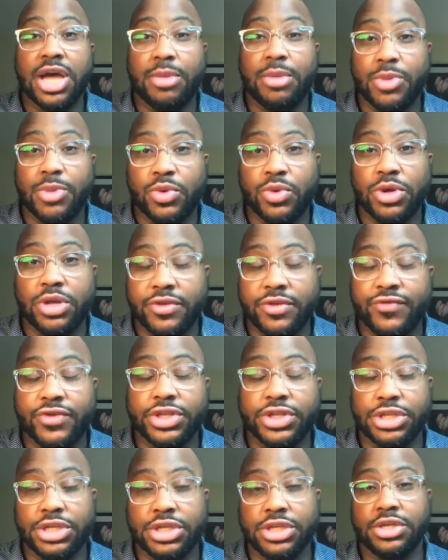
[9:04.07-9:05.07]
the Commonwealth of
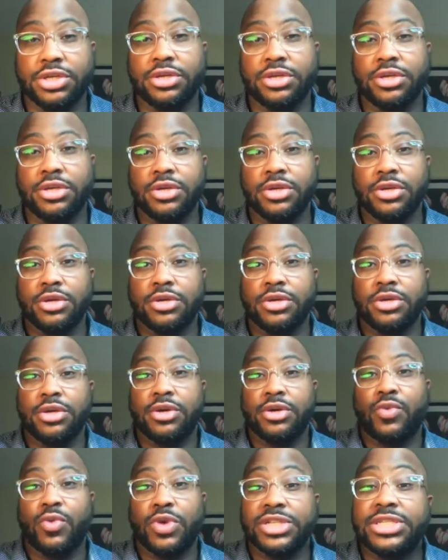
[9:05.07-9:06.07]
Virginia.
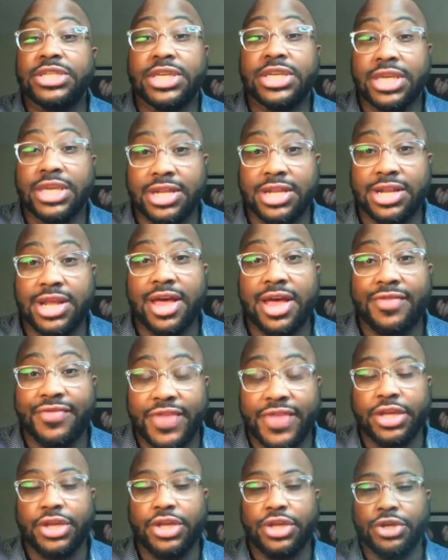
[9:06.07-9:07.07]
Once again,
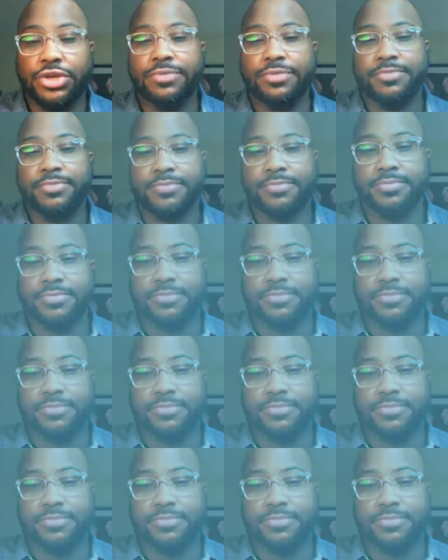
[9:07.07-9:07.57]
thank you.